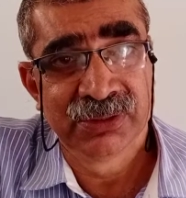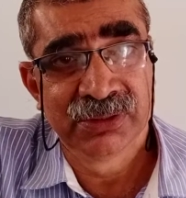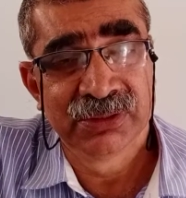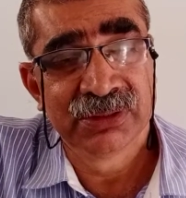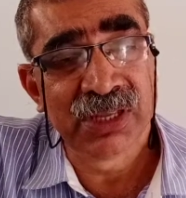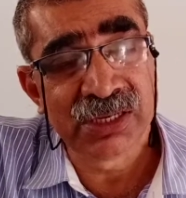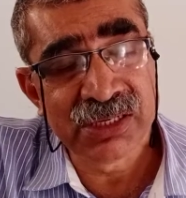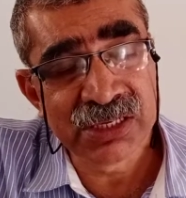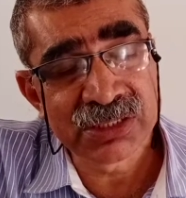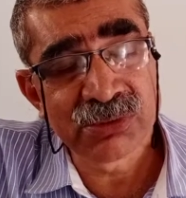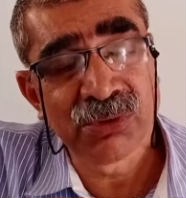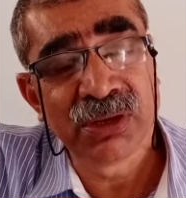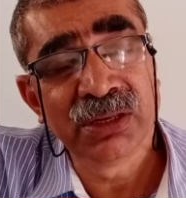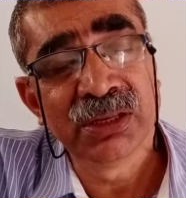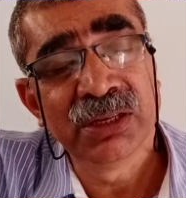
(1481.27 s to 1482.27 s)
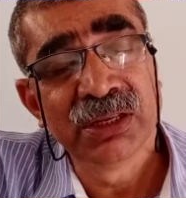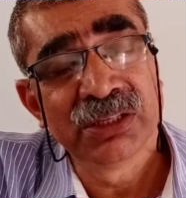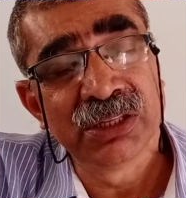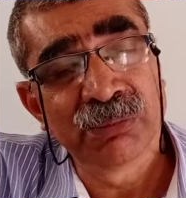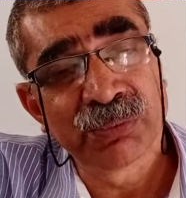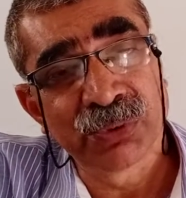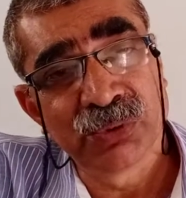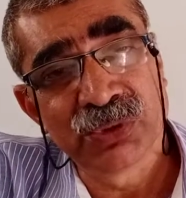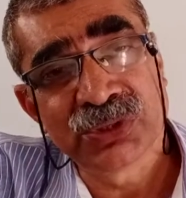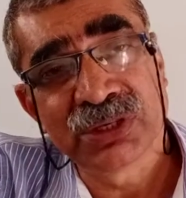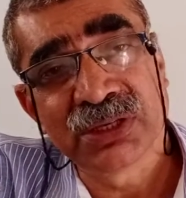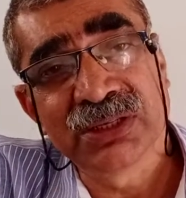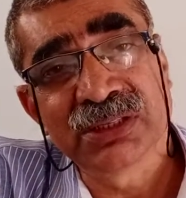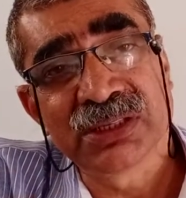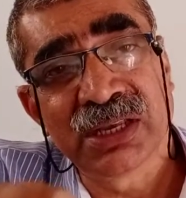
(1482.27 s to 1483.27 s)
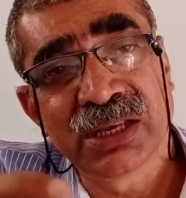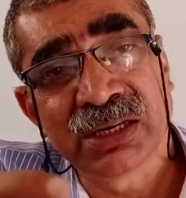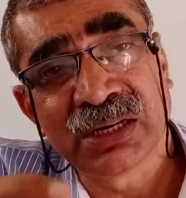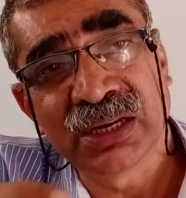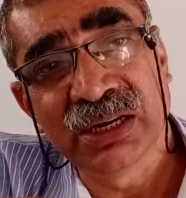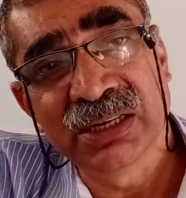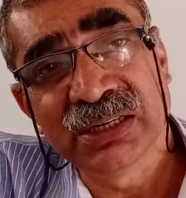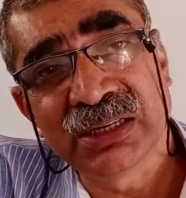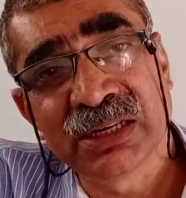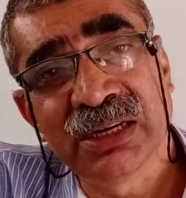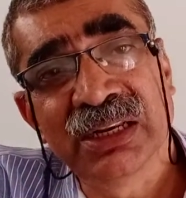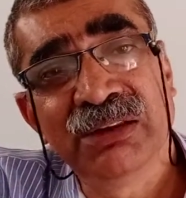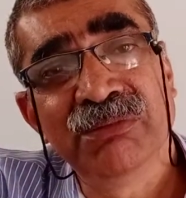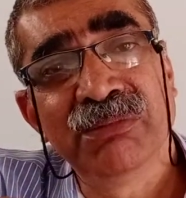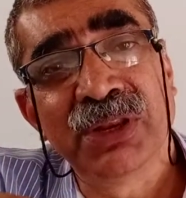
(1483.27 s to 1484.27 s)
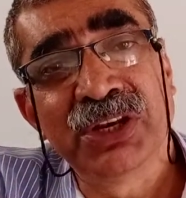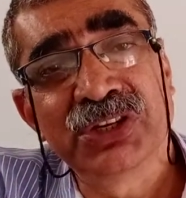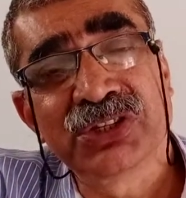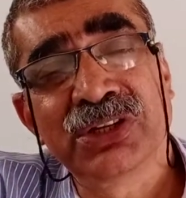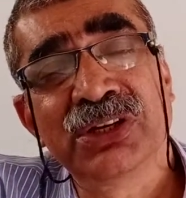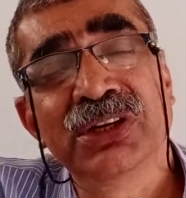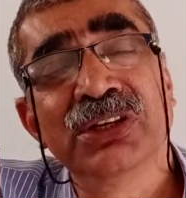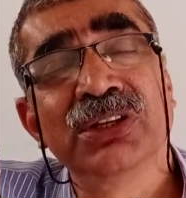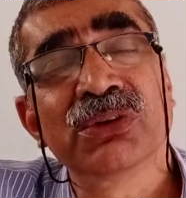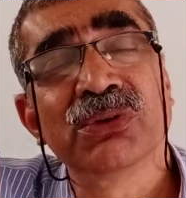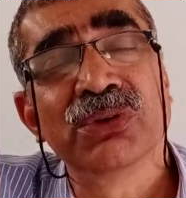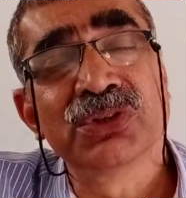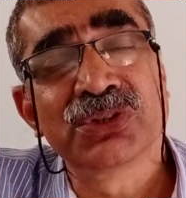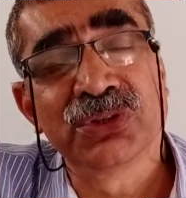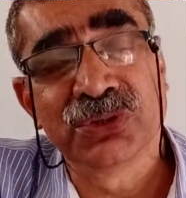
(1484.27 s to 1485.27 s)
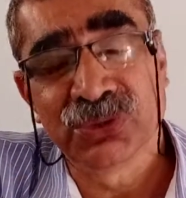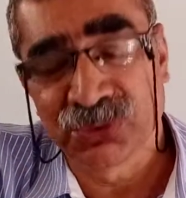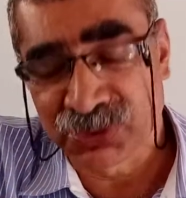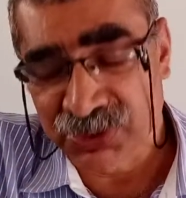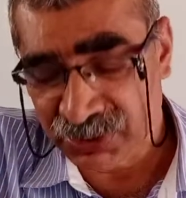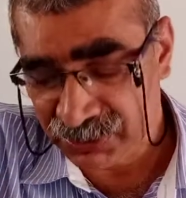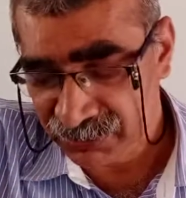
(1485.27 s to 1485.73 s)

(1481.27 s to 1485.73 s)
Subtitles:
That is why the provisions are clearly mentioned in the constitution.